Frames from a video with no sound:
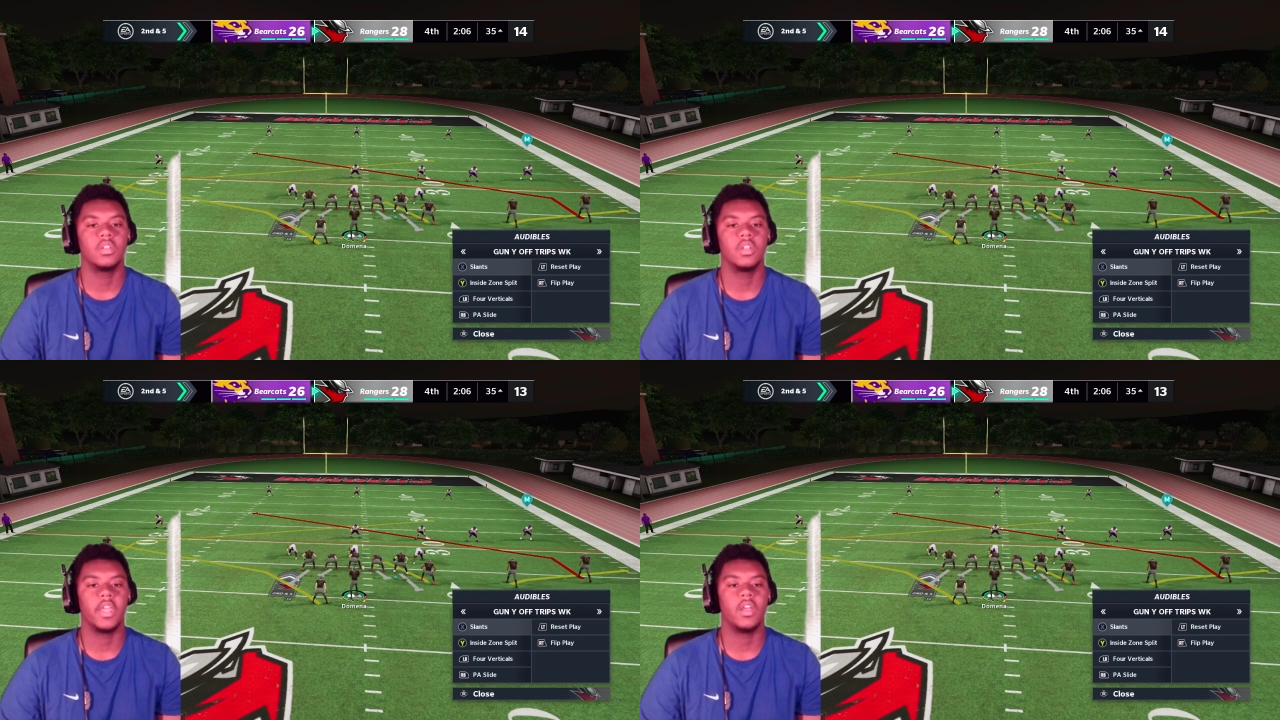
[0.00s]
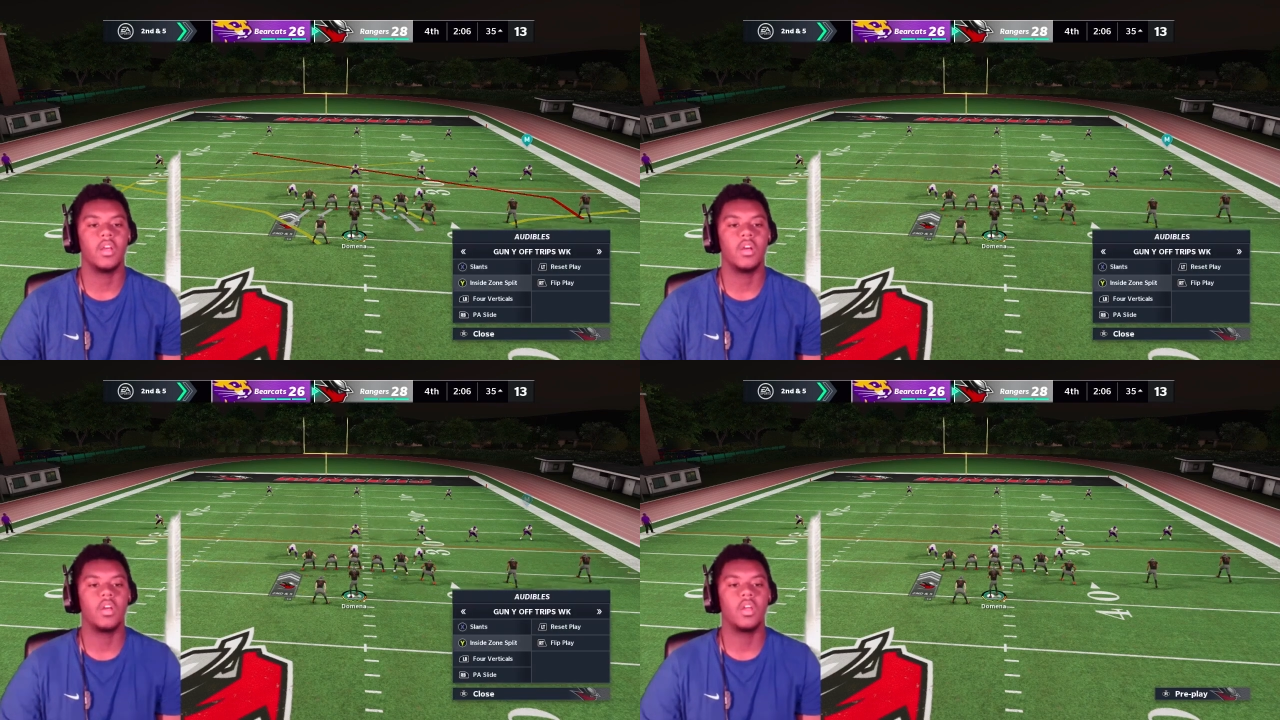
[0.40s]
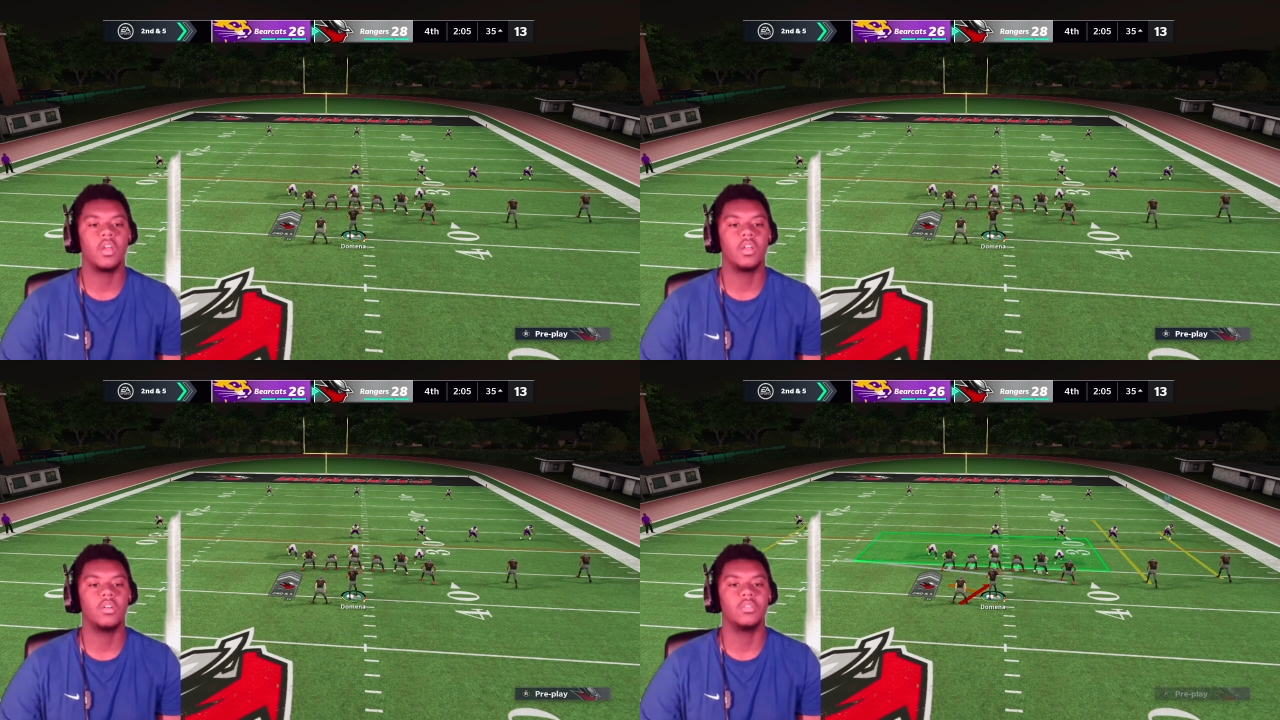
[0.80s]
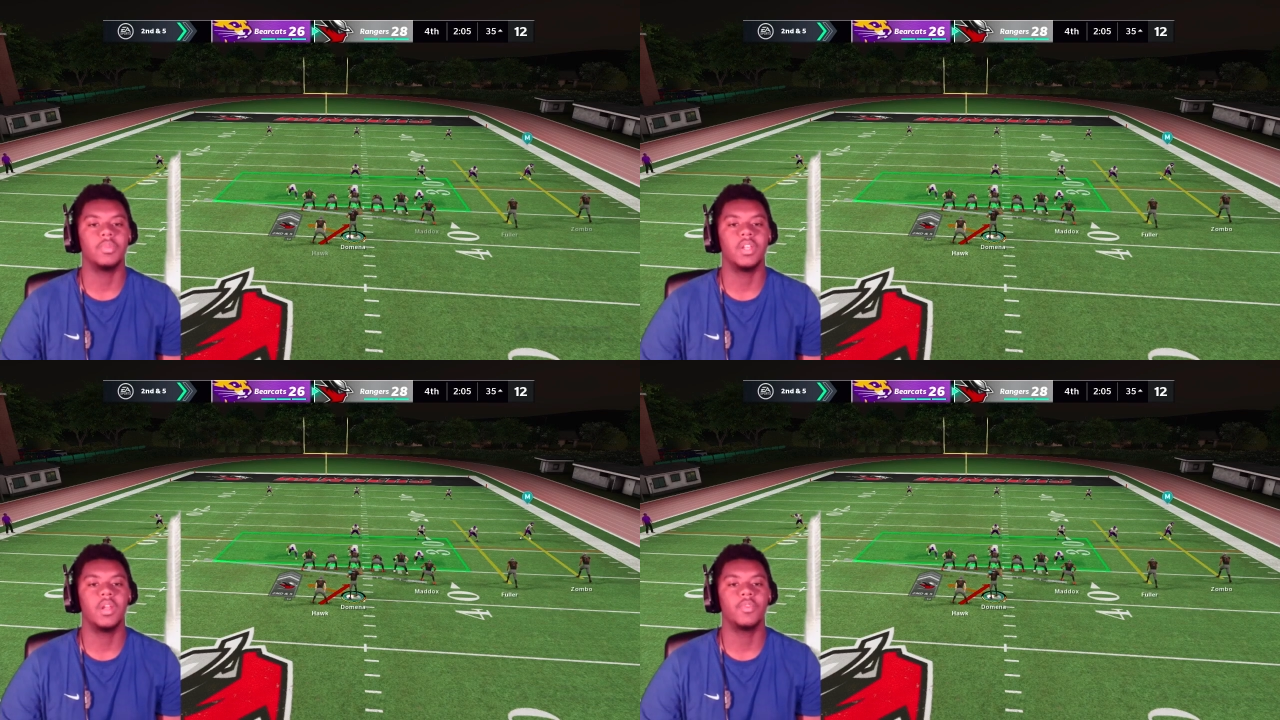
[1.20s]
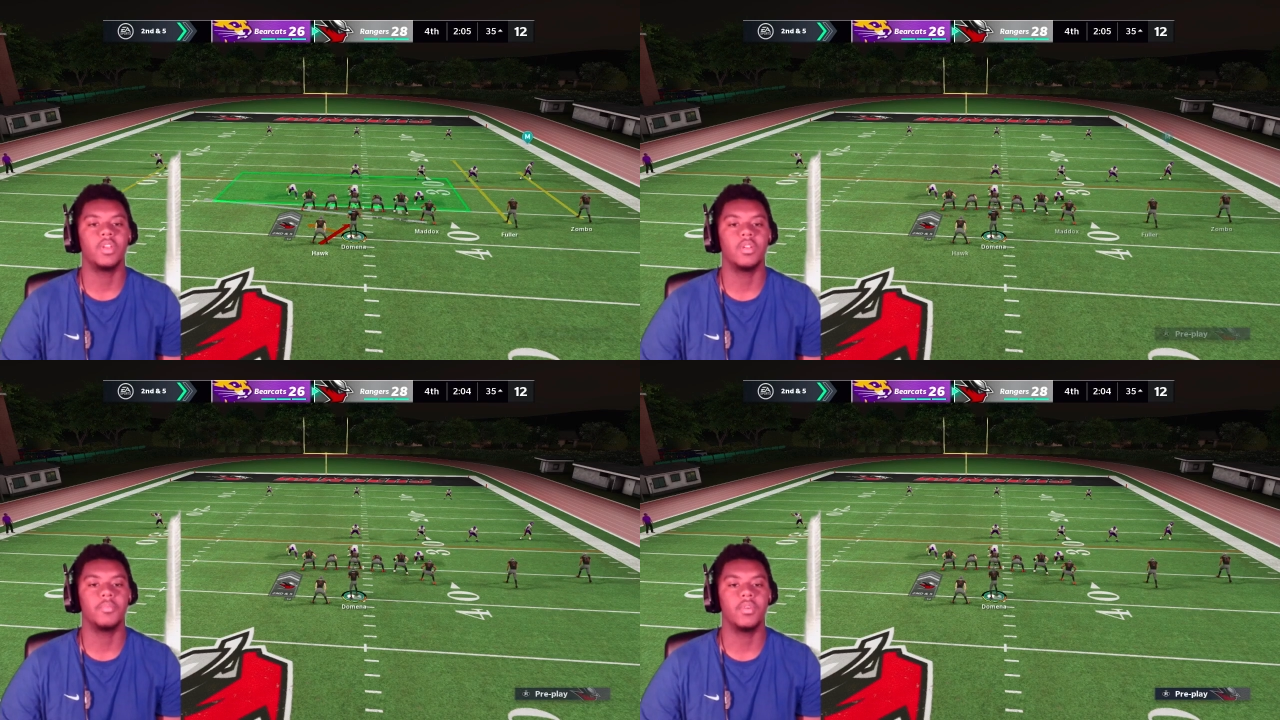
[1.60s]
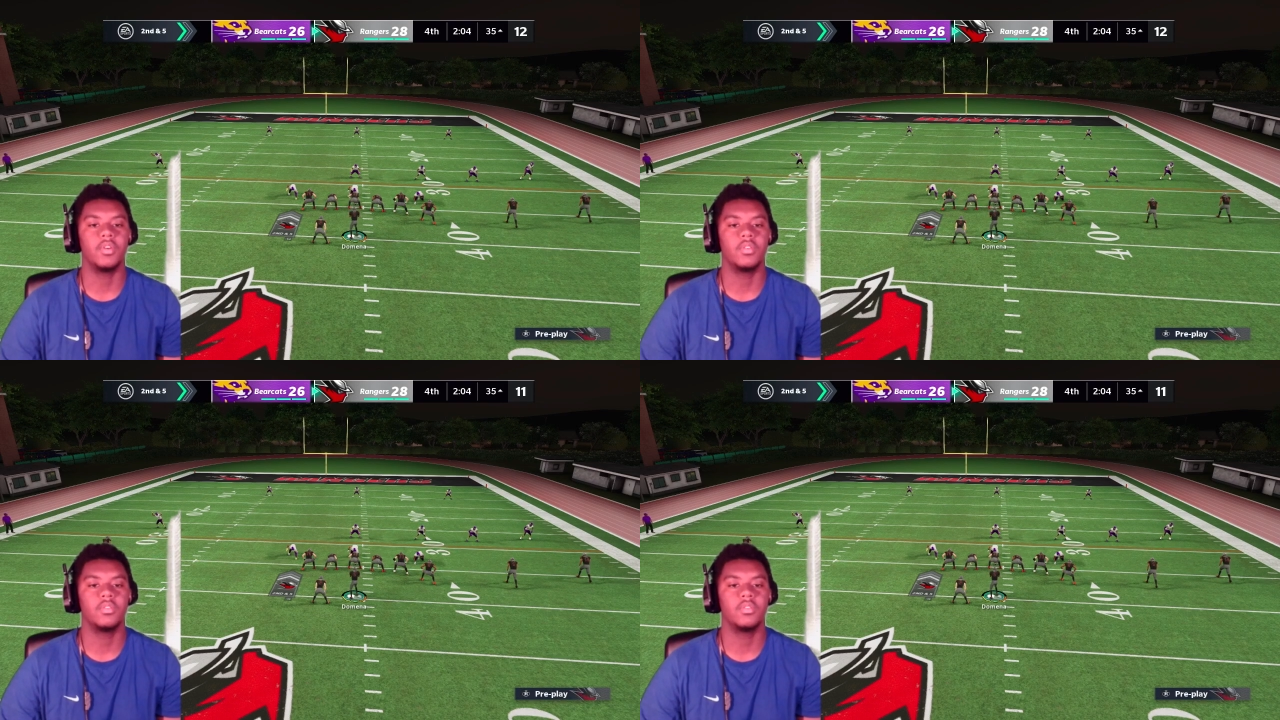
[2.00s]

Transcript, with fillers: They are. Oh man, I'm running the ball.